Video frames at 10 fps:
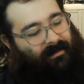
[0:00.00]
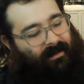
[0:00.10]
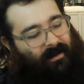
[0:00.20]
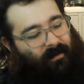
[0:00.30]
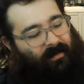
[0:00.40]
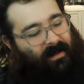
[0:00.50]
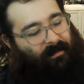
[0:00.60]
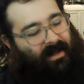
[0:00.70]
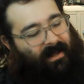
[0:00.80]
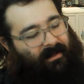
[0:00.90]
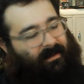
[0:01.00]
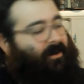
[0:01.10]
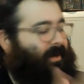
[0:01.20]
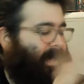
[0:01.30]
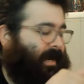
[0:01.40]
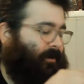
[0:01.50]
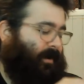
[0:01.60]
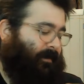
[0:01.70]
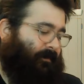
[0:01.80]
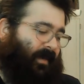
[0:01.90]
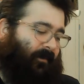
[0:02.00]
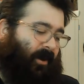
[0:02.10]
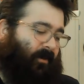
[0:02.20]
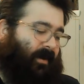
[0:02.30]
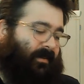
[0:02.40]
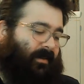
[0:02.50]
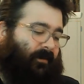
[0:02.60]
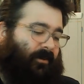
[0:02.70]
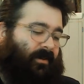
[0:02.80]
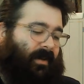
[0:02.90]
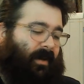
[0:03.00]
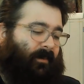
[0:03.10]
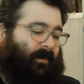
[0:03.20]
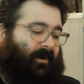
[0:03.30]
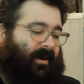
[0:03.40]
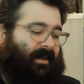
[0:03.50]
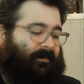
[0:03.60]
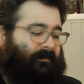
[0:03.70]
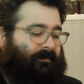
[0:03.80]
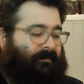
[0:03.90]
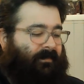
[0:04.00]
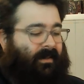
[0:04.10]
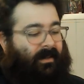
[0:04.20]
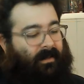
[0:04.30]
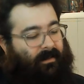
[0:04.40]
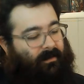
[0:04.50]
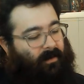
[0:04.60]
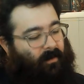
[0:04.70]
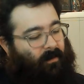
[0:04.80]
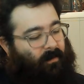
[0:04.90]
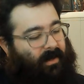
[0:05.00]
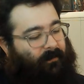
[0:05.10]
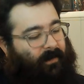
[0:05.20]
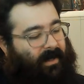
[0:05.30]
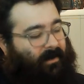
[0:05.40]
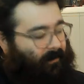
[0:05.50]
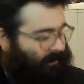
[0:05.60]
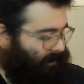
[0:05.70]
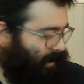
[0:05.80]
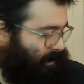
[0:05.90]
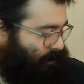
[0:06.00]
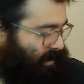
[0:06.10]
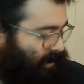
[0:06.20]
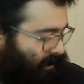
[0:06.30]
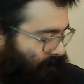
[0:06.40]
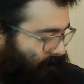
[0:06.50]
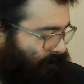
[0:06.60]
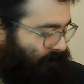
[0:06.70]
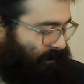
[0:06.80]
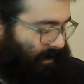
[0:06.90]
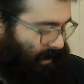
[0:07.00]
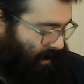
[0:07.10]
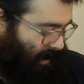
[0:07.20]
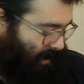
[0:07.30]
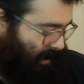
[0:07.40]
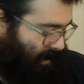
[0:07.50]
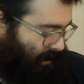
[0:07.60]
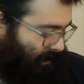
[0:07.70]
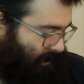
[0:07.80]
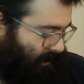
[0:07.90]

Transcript: I want that back. Okay, anyway, I've already wasted enough of your time, am I right? So, if I go to tape here, and I hit